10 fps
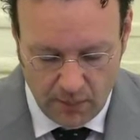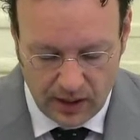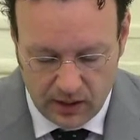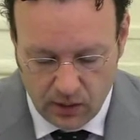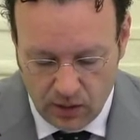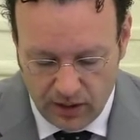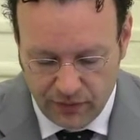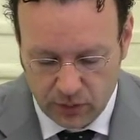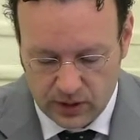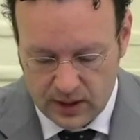By the early
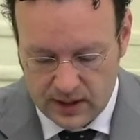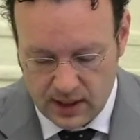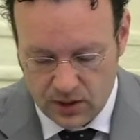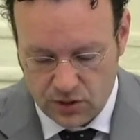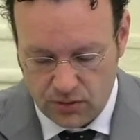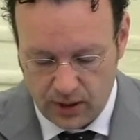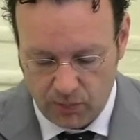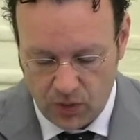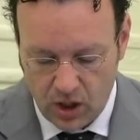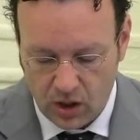14th century,
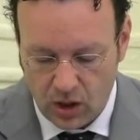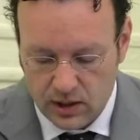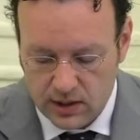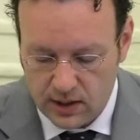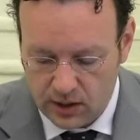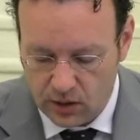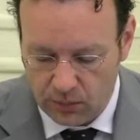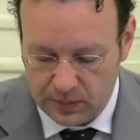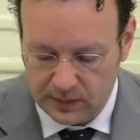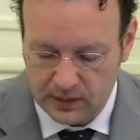
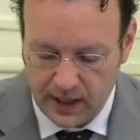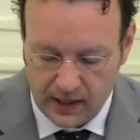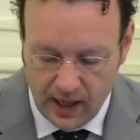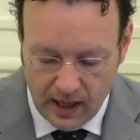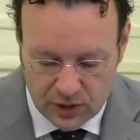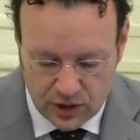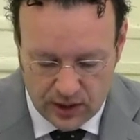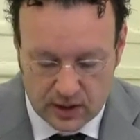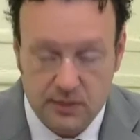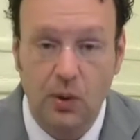Constantinople lay largely
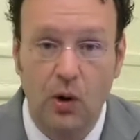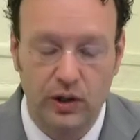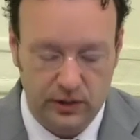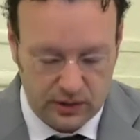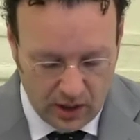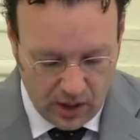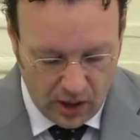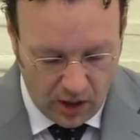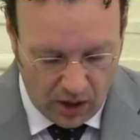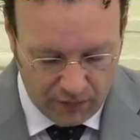despoiled
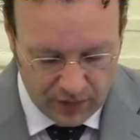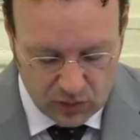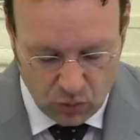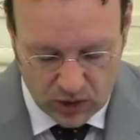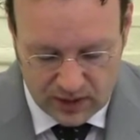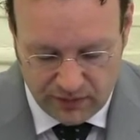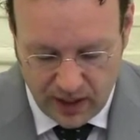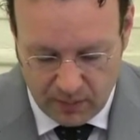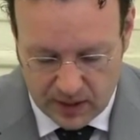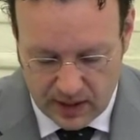of its once
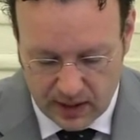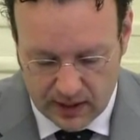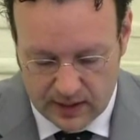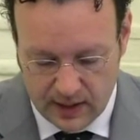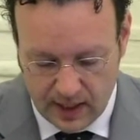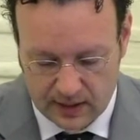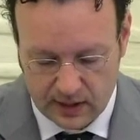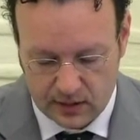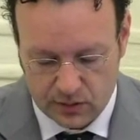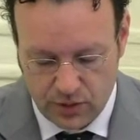famous
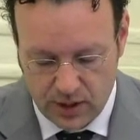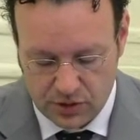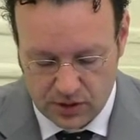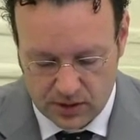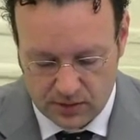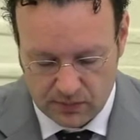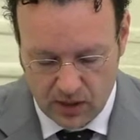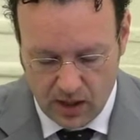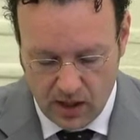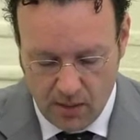ecclesiastical treasures.
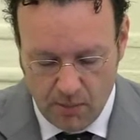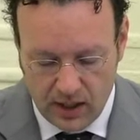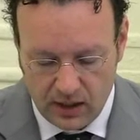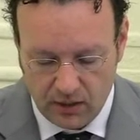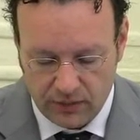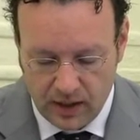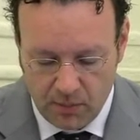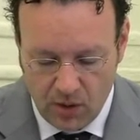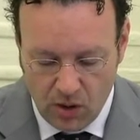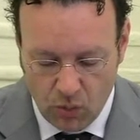Many of
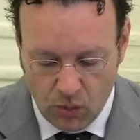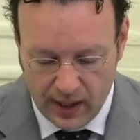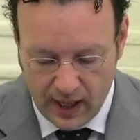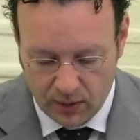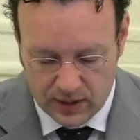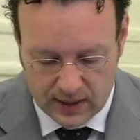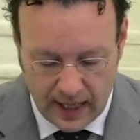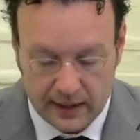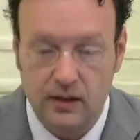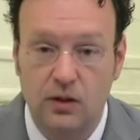them were now
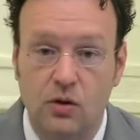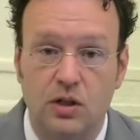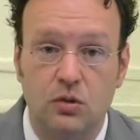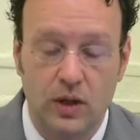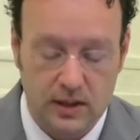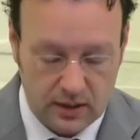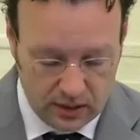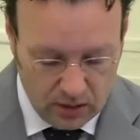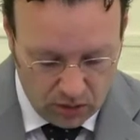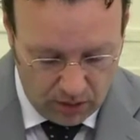scattered across Western
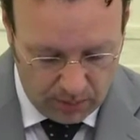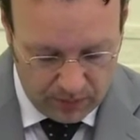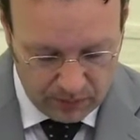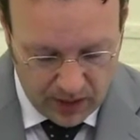Europe,